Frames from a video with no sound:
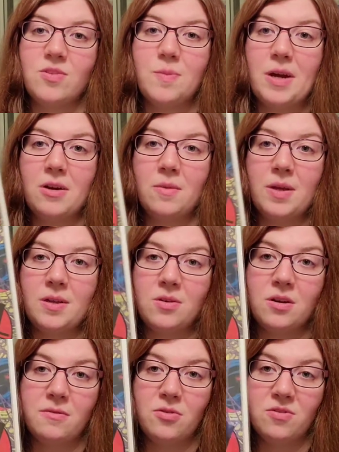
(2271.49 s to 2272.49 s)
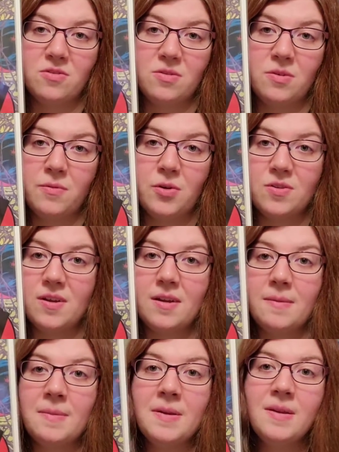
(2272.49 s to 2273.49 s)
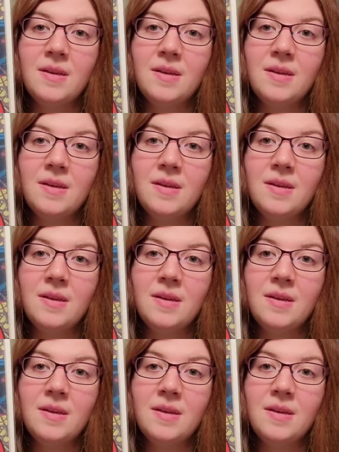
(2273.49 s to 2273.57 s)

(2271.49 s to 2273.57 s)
Spider-Man covers of all time.